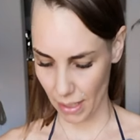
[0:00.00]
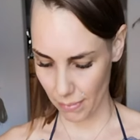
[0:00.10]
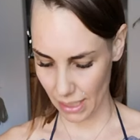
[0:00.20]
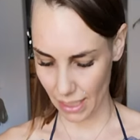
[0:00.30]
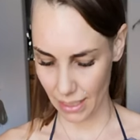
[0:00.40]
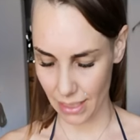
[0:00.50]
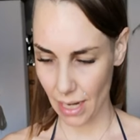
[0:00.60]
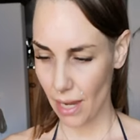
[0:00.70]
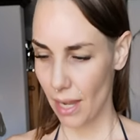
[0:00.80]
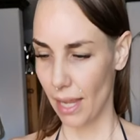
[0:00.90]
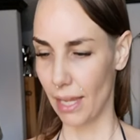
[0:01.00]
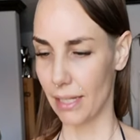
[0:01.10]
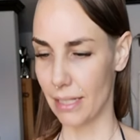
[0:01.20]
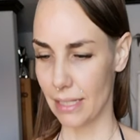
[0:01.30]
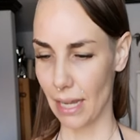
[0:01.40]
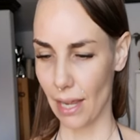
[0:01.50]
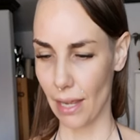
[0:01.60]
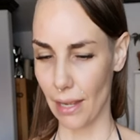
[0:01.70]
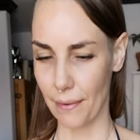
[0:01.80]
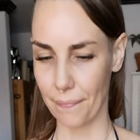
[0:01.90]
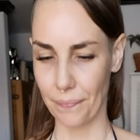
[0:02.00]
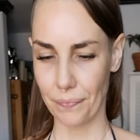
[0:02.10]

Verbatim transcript: Maybe it's it's um,